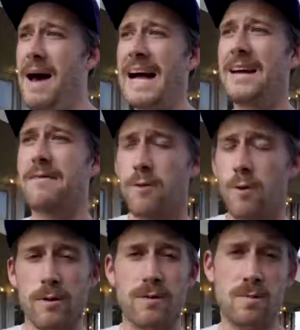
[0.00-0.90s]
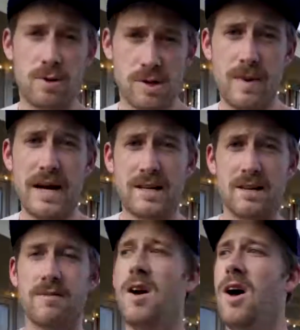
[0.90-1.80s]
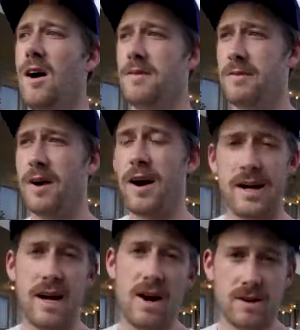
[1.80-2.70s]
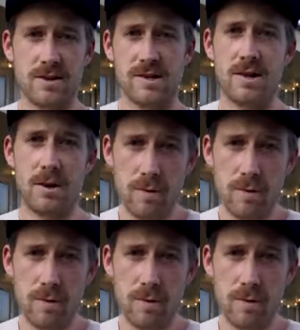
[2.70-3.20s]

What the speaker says: back and forth from perspective of the varying characters in your